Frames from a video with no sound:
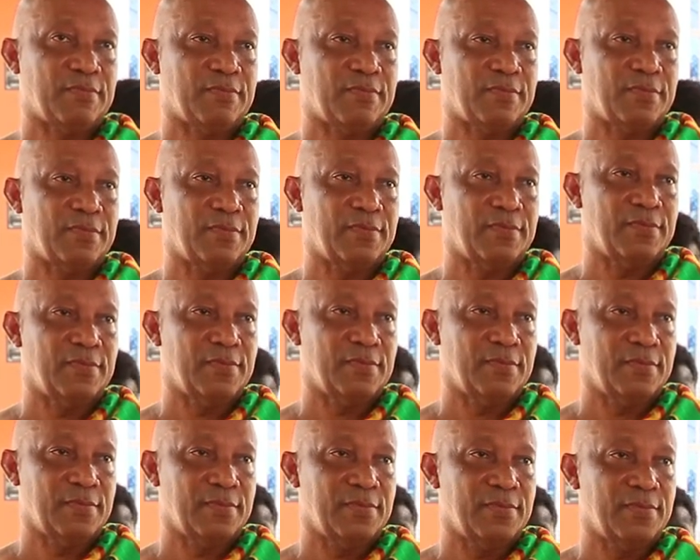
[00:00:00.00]

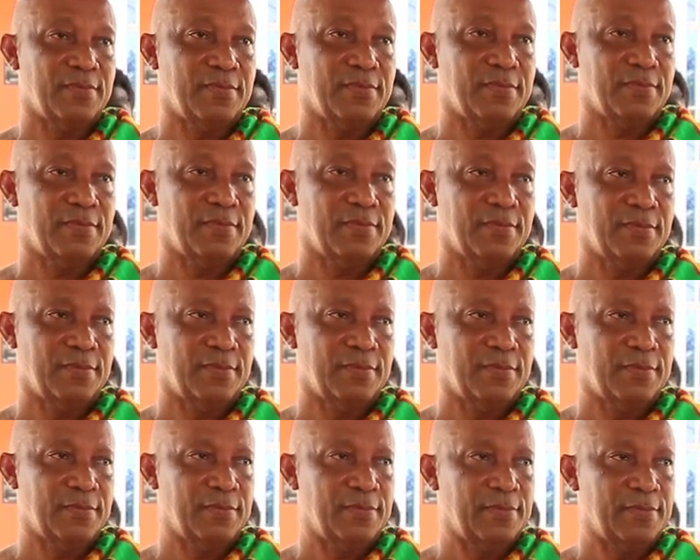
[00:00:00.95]

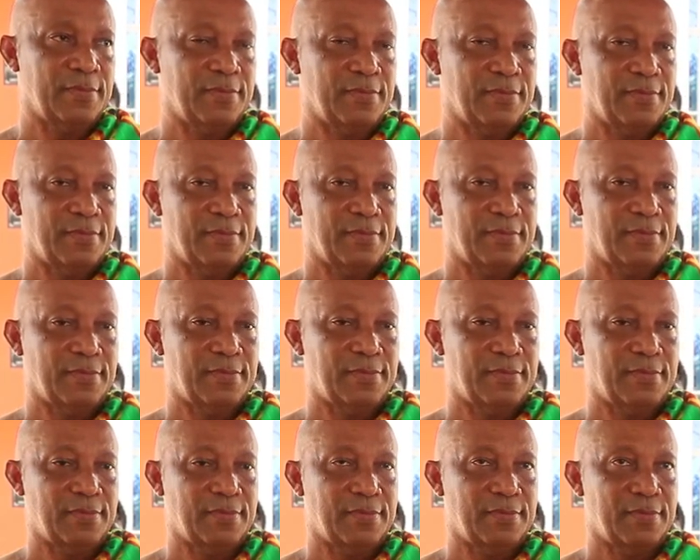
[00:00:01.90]

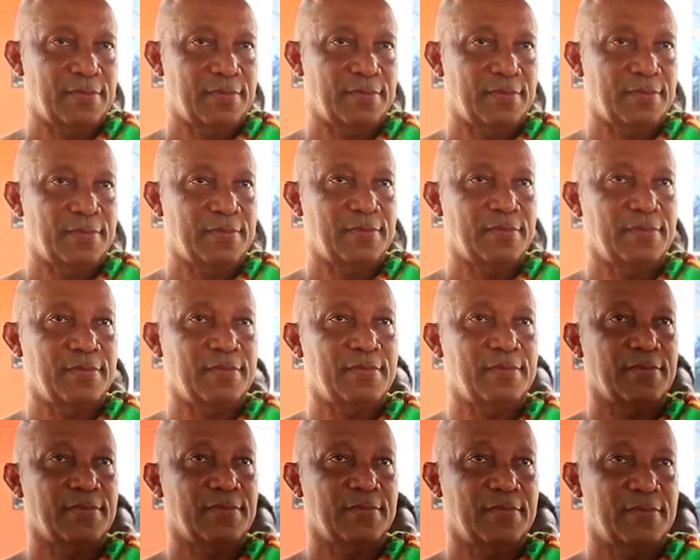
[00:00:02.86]

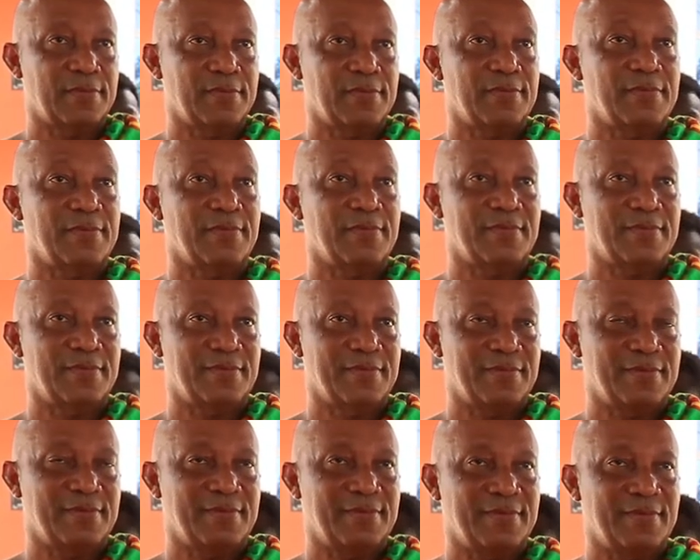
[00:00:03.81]

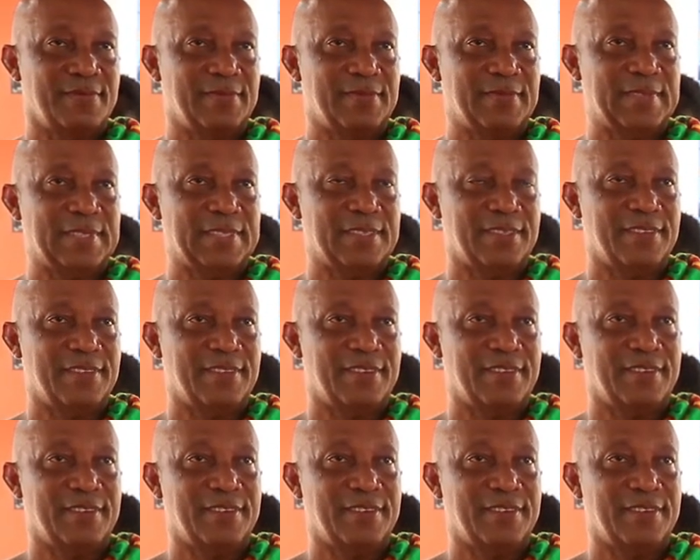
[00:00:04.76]
[no speech]